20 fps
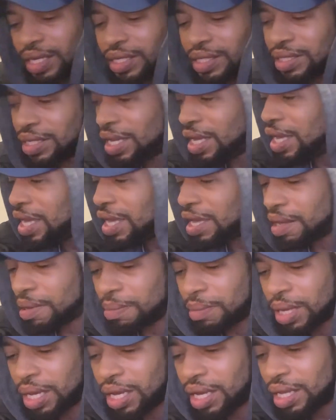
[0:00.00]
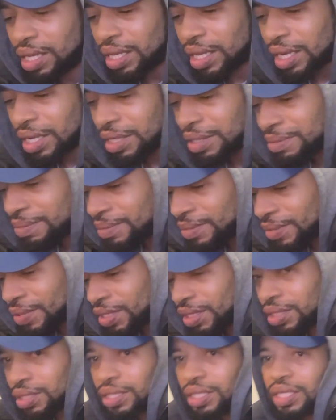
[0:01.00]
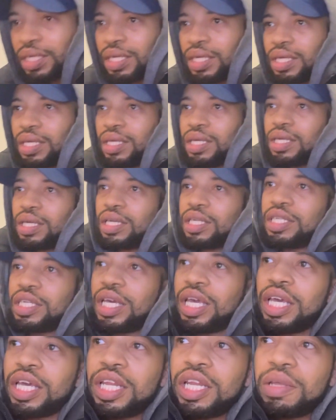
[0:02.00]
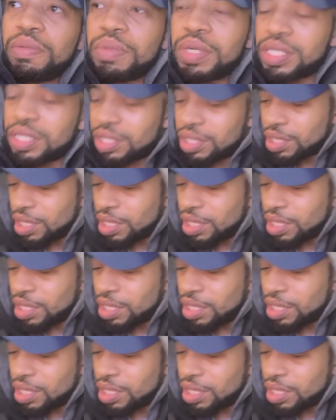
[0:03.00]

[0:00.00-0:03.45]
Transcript: damn, man, like, your enemies is